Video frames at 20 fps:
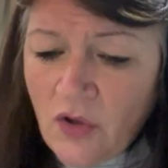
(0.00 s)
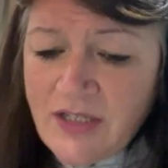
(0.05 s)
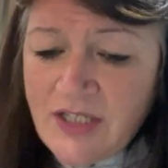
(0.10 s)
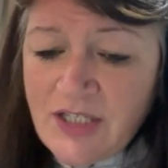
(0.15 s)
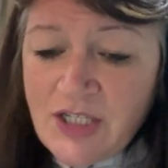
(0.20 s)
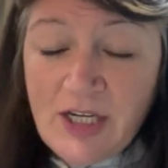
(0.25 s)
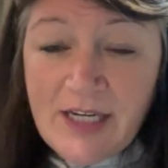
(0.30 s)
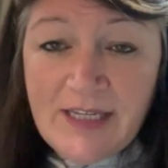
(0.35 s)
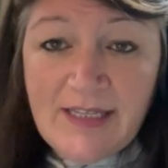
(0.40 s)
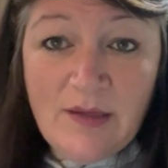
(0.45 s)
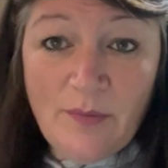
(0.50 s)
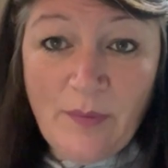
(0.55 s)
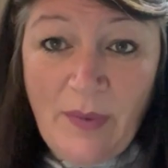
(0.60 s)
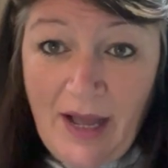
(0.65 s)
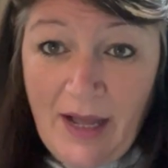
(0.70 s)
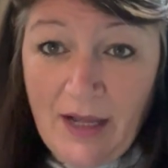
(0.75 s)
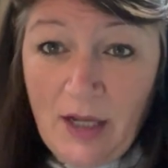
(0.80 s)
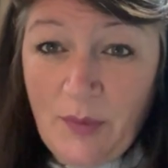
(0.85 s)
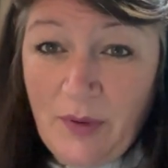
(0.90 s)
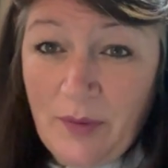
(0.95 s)
the suggested
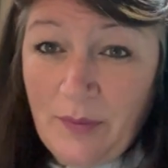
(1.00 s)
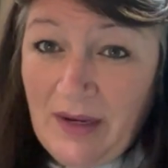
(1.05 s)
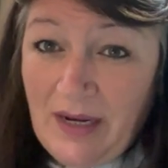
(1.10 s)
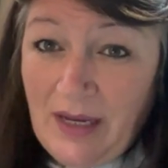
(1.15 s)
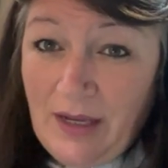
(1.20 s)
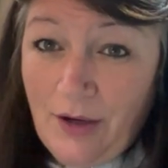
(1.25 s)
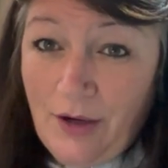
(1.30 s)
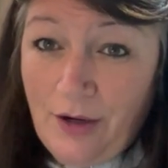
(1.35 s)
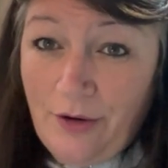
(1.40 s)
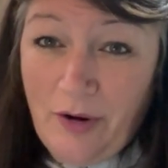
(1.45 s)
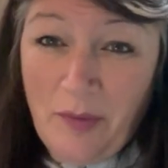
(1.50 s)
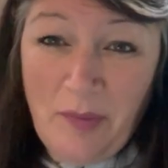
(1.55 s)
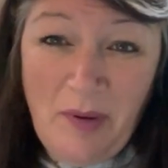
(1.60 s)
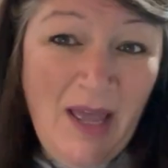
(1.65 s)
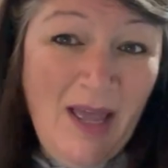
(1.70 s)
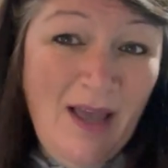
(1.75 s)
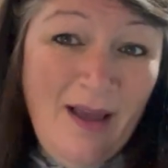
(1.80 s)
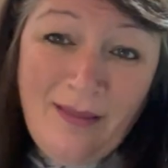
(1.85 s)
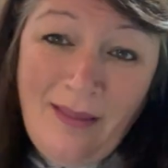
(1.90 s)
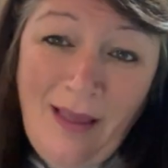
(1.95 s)
park up at Mini Europe.
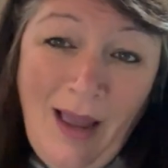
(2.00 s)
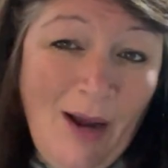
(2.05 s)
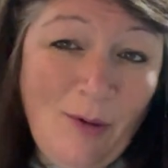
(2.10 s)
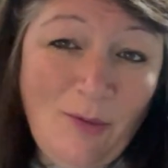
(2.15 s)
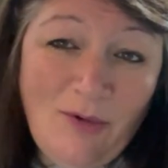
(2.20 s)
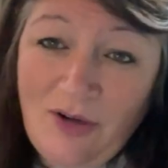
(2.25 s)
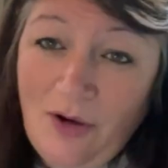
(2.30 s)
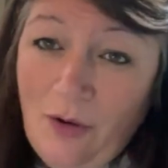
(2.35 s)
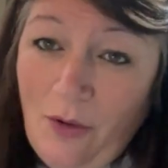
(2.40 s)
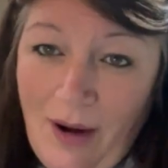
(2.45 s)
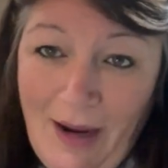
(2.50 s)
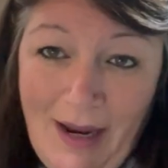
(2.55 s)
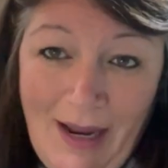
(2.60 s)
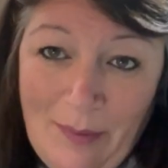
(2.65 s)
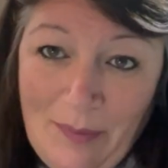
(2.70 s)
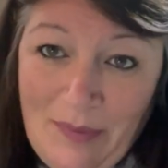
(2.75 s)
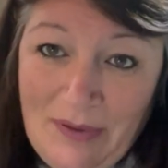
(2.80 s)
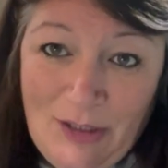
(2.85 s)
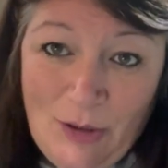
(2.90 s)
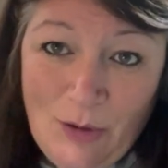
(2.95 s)
I would have quite
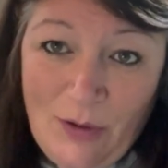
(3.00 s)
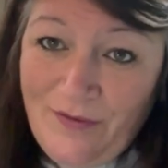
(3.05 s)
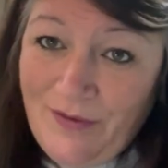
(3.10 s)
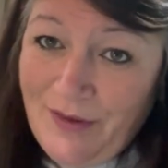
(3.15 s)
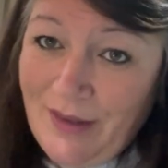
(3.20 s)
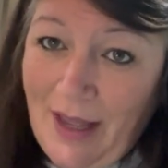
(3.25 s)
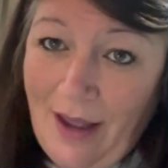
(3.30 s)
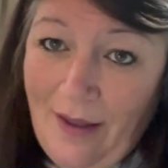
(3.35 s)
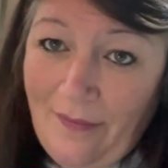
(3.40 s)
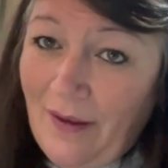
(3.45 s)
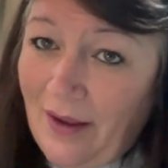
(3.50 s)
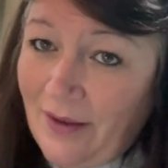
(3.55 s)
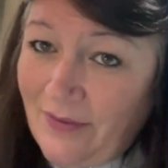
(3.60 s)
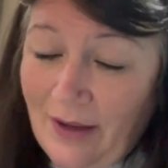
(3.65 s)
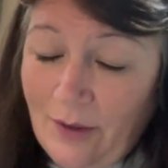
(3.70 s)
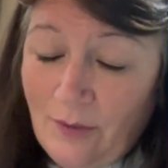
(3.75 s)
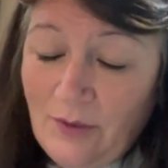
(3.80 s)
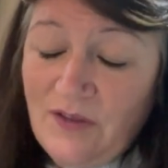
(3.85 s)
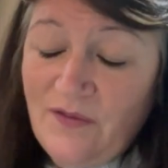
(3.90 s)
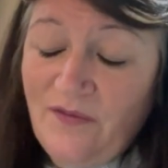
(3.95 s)
happily driven there.
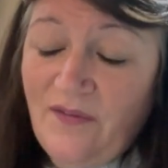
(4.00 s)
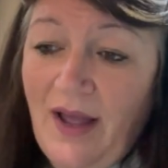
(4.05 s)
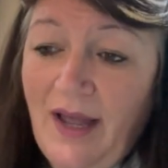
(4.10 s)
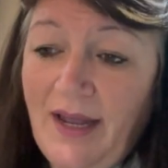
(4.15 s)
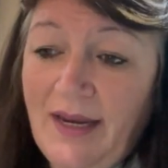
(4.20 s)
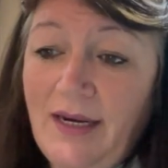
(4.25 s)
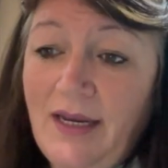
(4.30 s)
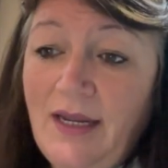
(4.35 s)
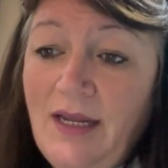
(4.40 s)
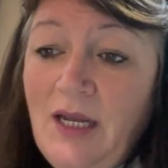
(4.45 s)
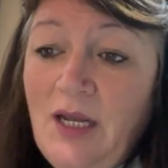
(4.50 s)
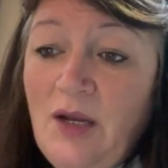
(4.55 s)
That was fine.